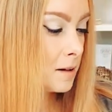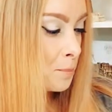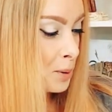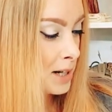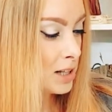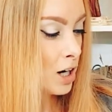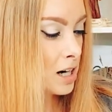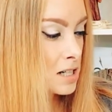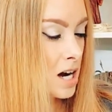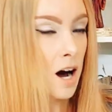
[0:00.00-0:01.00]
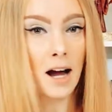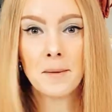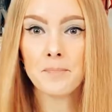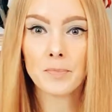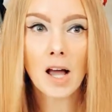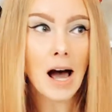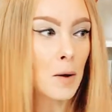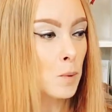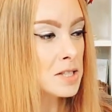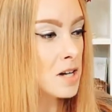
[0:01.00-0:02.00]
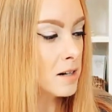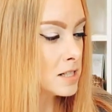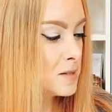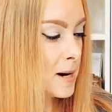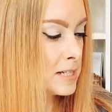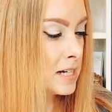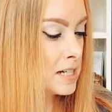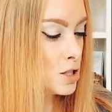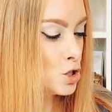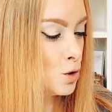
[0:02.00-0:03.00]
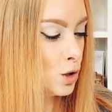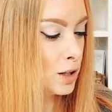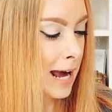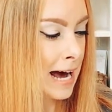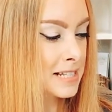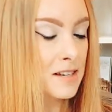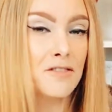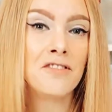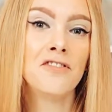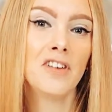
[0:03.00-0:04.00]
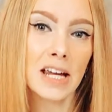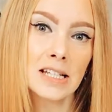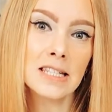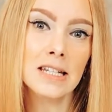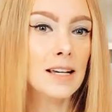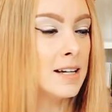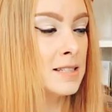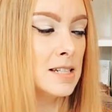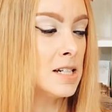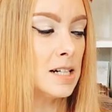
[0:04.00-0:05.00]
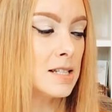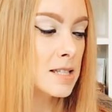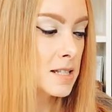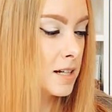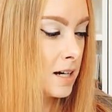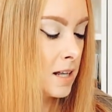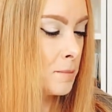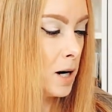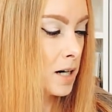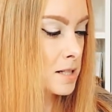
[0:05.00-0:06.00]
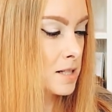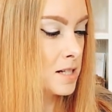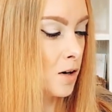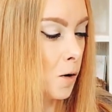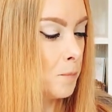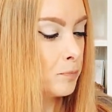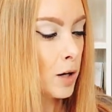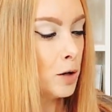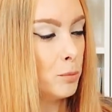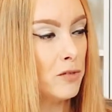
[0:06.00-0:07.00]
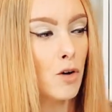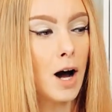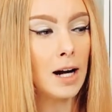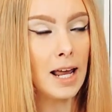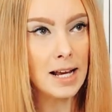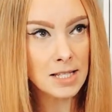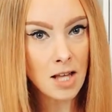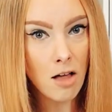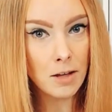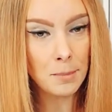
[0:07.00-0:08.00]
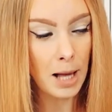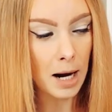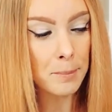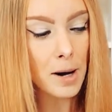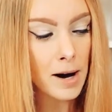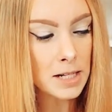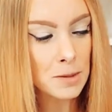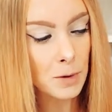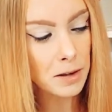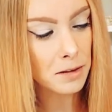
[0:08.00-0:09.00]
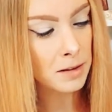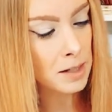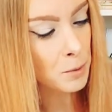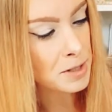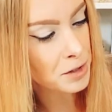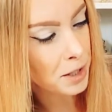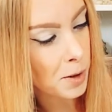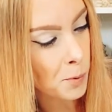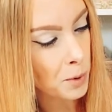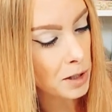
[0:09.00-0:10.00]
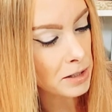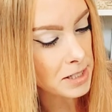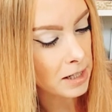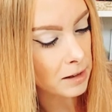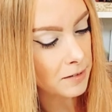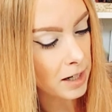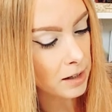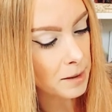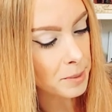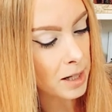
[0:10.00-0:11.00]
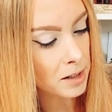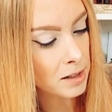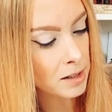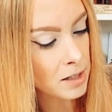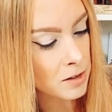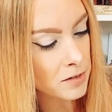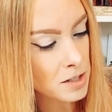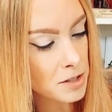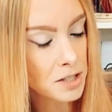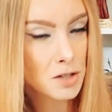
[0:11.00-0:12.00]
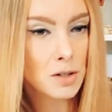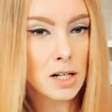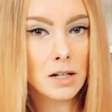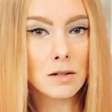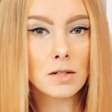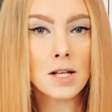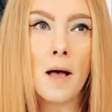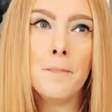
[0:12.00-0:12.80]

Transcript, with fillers: pretty long time. I was not expecting it to look as fancy as it does in the box. So we've got a solid black box with the Wizarding World of Harry Potter, Universal Studios.